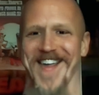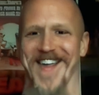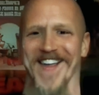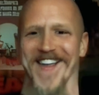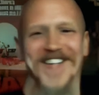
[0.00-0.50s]

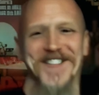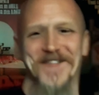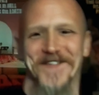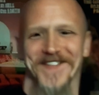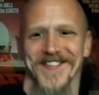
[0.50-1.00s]
um,
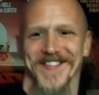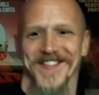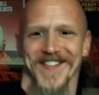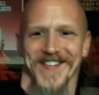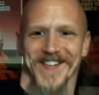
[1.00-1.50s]
so
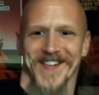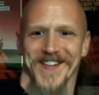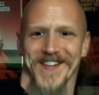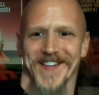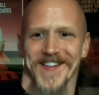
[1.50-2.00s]
um,
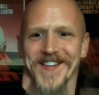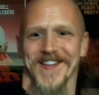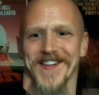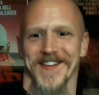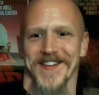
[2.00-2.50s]
but